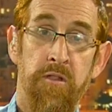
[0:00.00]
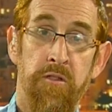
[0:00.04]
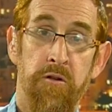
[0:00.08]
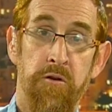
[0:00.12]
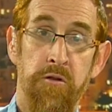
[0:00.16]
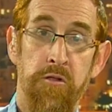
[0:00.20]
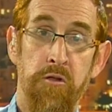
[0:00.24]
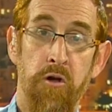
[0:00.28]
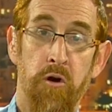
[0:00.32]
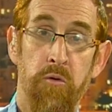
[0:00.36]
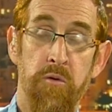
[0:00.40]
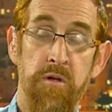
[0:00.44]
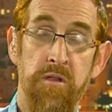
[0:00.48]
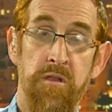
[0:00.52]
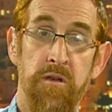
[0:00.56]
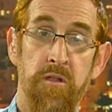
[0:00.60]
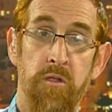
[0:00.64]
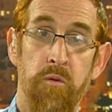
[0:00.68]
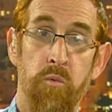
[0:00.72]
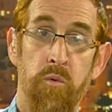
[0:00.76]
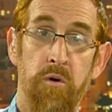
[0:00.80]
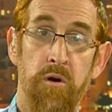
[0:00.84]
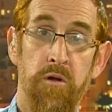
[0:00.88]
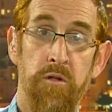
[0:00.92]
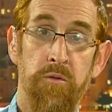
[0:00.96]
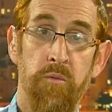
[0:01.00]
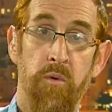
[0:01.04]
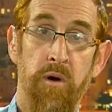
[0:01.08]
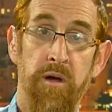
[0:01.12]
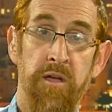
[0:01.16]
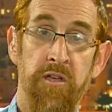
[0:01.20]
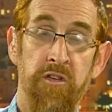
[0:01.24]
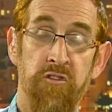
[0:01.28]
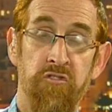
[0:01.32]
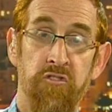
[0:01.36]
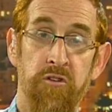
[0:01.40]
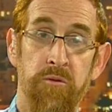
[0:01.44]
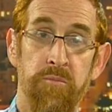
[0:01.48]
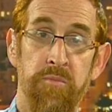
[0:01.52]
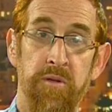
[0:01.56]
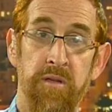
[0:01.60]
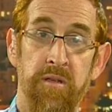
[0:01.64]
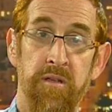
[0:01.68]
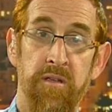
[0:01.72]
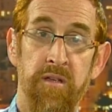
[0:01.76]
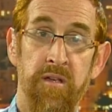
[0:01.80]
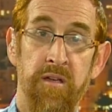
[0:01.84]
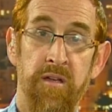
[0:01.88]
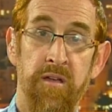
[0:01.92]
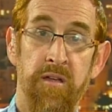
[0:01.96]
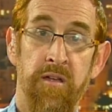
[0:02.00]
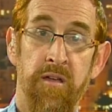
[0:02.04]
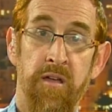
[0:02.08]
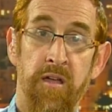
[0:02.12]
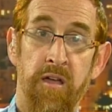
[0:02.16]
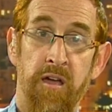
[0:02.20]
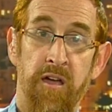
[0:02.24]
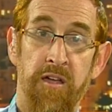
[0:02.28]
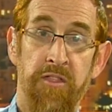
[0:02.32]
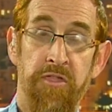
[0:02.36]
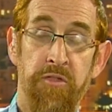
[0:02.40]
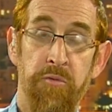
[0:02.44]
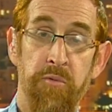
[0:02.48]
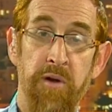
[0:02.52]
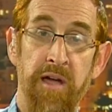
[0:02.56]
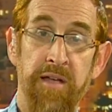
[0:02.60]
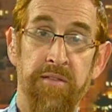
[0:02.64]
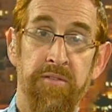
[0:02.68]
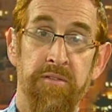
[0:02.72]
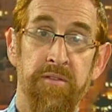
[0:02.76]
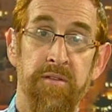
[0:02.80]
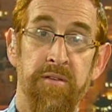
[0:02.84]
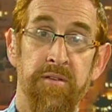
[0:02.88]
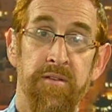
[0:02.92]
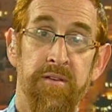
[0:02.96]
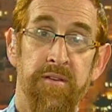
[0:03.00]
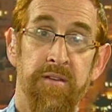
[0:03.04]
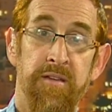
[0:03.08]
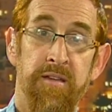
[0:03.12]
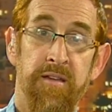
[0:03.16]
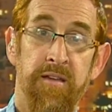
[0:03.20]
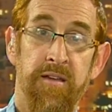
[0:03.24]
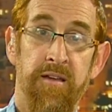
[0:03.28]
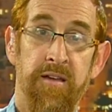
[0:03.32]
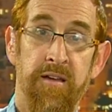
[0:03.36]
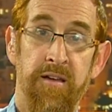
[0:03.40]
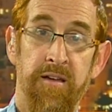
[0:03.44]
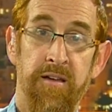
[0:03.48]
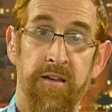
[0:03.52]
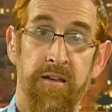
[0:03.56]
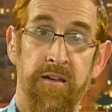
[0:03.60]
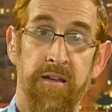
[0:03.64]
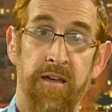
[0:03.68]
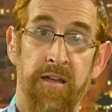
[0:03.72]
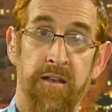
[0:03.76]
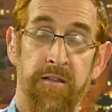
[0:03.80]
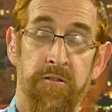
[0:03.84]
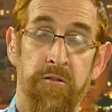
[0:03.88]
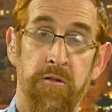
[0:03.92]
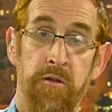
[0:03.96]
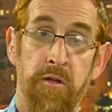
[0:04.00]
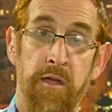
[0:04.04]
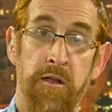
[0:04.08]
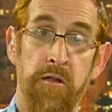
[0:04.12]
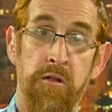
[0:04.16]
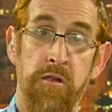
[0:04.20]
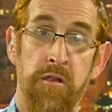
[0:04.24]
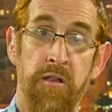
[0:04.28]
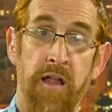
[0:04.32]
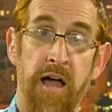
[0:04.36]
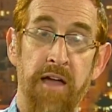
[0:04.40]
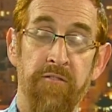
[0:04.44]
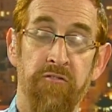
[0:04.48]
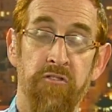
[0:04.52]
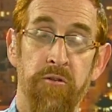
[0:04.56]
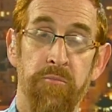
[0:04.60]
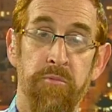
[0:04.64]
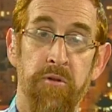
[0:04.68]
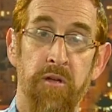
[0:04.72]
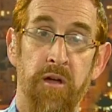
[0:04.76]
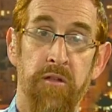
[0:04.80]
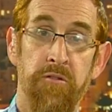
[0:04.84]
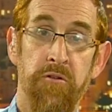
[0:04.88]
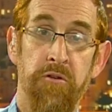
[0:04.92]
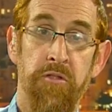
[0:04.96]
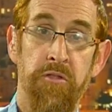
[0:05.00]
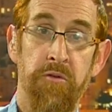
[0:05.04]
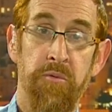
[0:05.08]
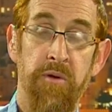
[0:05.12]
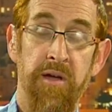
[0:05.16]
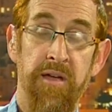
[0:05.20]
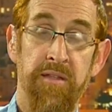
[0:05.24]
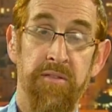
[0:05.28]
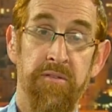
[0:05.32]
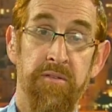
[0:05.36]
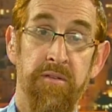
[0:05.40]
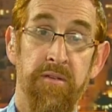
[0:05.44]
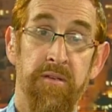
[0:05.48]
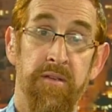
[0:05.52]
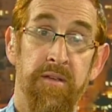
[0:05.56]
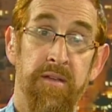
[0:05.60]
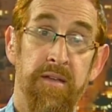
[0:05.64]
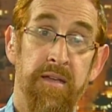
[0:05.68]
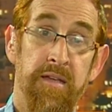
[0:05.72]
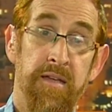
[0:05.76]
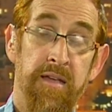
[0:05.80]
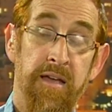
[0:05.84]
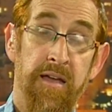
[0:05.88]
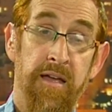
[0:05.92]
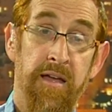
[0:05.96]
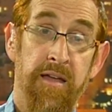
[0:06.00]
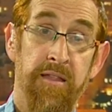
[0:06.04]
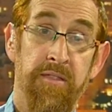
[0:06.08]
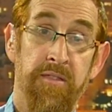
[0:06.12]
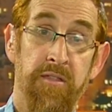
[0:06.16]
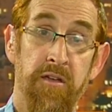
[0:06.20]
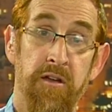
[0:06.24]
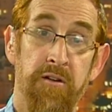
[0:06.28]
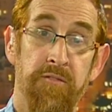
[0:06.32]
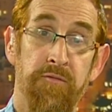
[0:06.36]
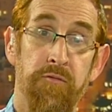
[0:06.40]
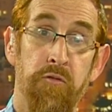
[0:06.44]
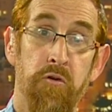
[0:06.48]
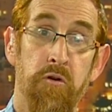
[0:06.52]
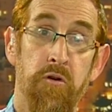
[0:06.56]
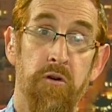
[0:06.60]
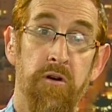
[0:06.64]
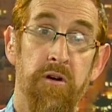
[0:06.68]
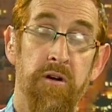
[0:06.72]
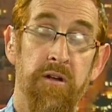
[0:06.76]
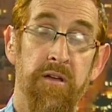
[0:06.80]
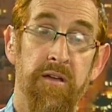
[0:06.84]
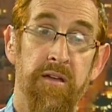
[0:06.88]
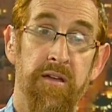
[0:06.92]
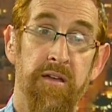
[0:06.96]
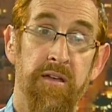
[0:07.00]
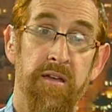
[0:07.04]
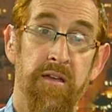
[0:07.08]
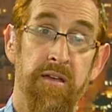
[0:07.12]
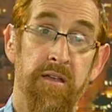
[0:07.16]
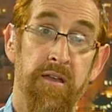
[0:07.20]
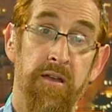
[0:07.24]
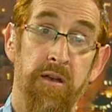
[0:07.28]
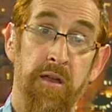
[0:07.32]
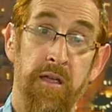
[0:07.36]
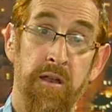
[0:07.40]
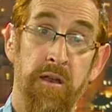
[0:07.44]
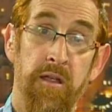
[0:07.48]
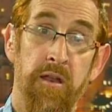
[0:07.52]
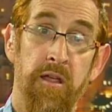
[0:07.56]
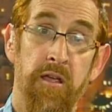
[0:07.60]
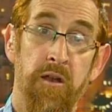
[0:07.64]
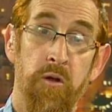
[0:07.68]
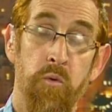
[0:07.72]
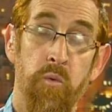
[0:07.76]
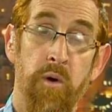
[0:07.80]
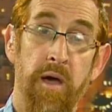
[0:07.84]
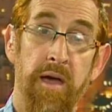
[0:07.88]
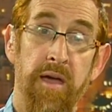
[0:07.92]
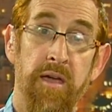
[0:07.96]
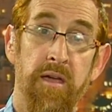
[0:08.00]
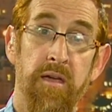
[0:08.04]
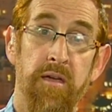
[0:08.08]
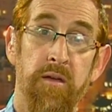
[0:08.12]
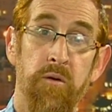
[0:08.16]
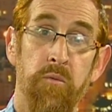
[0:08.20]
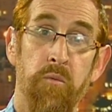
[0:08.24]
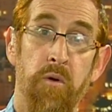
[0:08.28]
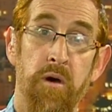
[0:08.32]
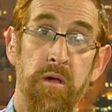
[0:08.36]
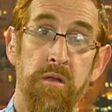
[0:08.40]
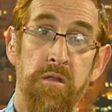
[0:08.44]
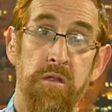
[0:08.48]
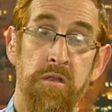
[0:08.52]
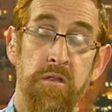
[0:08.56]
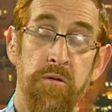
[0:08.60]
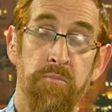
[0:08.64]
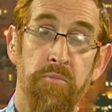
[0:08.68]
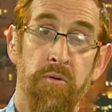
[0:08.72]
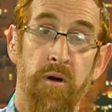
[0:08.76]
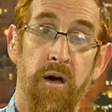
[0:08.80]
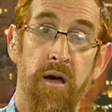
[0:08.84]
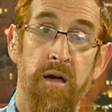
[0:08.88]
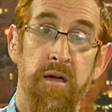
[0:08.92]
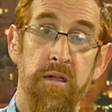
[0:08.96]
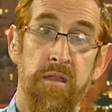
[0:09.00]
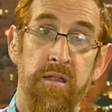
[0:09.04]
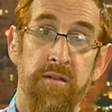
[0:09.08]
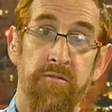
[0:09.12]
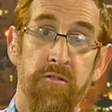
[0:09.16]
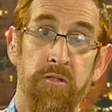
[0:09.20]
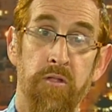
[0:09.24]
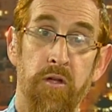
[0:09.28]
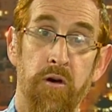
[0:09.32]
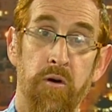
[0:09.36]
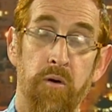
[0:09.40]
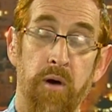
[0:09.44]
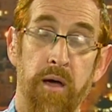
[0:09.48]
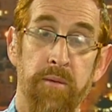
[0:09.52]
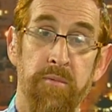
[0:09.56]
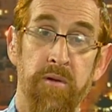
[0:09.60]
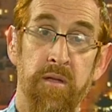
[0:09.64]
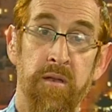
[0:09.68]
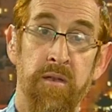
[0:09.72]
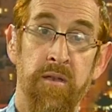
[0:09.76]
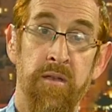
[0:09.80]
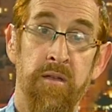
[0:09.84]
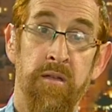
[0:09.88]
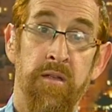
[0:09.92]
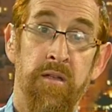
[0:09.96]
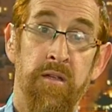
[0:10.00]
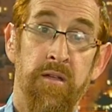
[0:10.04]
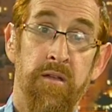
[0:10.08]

there's no reason in the world why he should be a threat. And his life should be under threat, and therefore, in a way, it was a surprise. Even though, I mean,